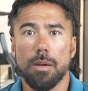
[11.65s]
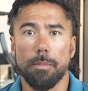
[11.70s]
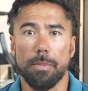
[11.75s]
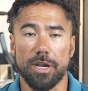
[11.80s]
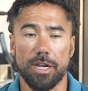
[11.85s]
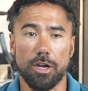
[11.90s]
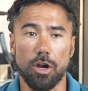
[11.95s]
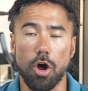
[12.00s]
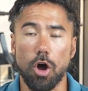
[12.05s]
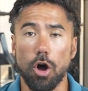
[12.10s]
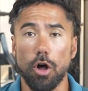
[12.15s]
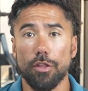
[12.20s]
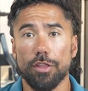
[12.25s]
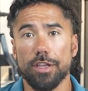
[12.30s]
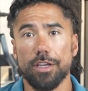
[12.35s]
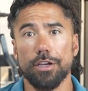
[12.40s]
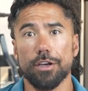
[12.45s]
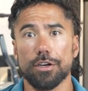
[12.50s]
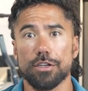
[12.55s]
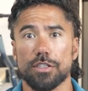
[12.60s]
But in all the
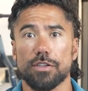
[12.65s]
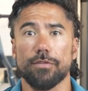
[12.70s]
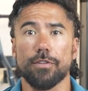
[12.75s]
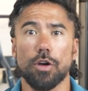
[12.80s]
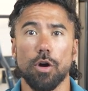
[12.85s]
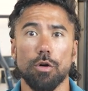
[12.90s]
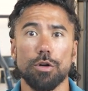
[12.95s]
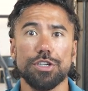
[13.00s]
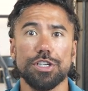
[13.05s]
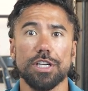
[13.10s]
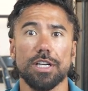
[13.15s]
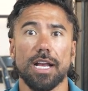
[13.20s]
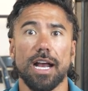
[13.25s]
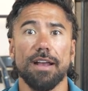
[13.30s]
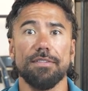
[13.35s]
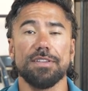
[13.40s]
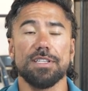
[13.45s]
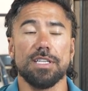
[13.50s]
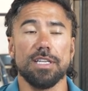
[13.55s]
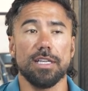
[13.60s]
years of coaching,
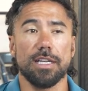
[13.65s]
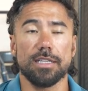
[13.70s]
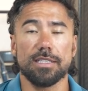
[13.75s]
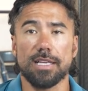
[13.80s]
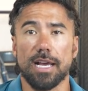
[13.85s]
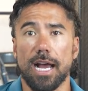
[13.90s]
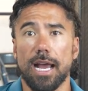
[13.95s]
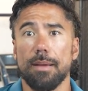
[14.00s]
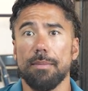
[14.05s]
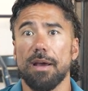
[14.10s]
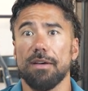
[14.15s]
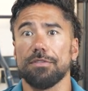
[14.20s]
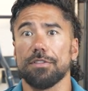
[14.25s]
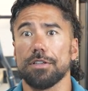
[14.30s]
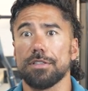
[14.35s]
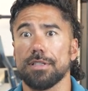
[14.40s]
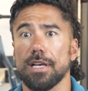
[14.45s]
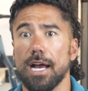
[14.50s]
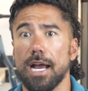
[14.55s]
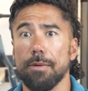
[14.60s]
I've seen it time after
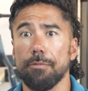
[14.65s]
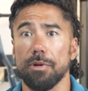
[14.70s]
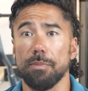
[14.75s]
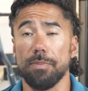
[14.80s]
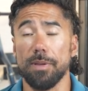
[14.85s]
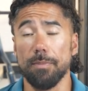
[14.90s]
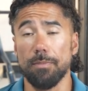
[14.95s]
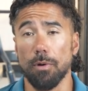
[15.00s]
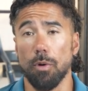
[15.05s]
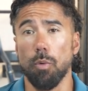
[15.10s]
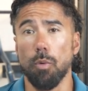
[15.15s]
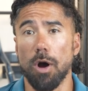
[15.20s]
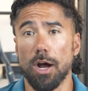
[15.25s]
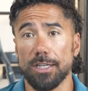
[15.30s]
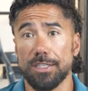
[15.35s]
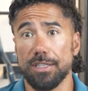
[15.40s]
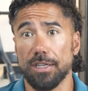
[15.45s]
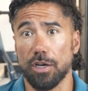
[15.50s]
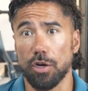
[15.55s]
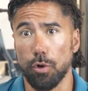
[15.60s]
time when people
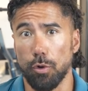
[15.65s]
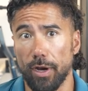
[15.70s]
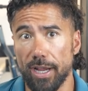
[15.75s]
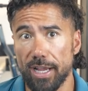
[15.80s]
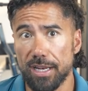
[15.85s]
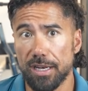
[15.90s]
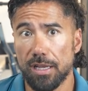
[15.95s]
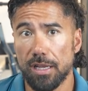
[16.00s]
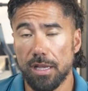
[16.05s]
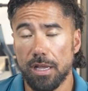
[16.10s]
want to quit,